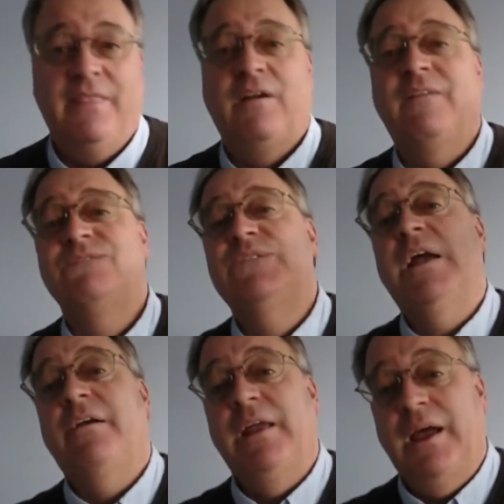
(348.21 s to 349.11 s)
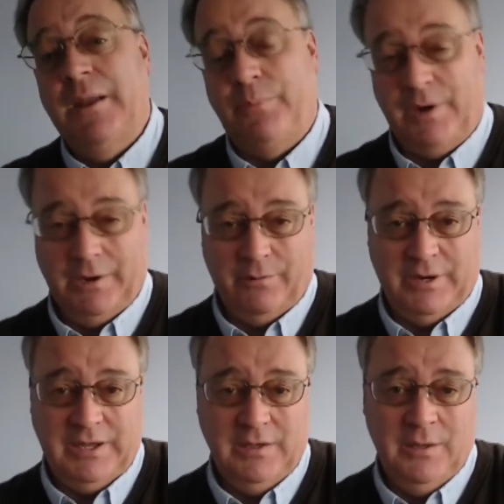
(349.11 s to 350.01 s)
They're a very high
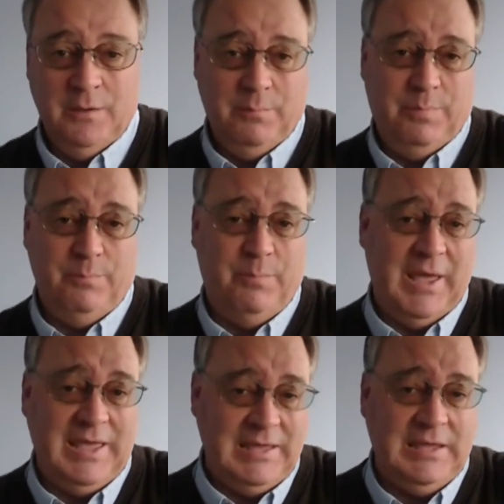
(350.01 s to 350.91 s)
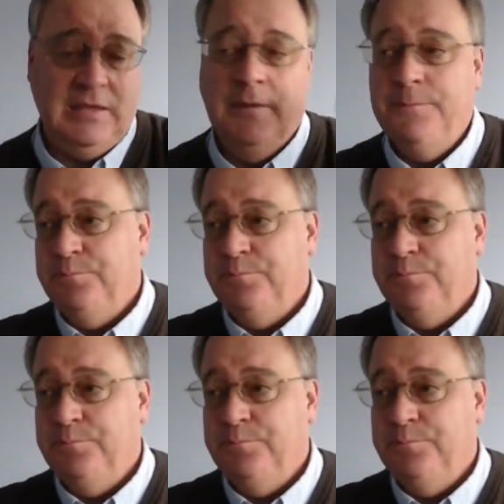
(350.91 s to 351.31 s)
priority payee,